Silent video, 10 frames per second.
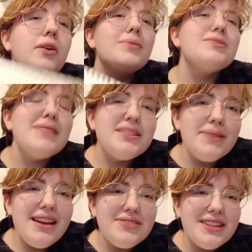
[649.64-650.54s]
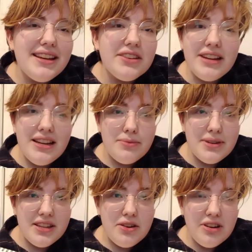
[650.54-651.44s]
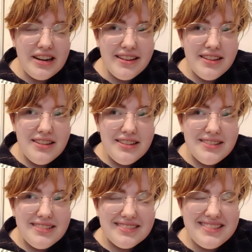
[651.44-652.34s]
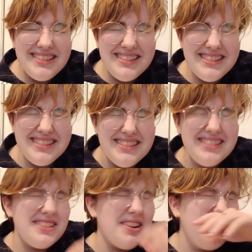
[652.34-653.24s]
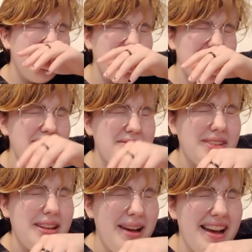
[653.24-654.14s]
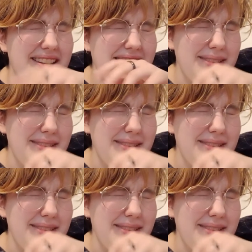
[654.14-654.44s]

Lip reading: Which means we have to get creative with the goring. Sorry, that sounds really bad.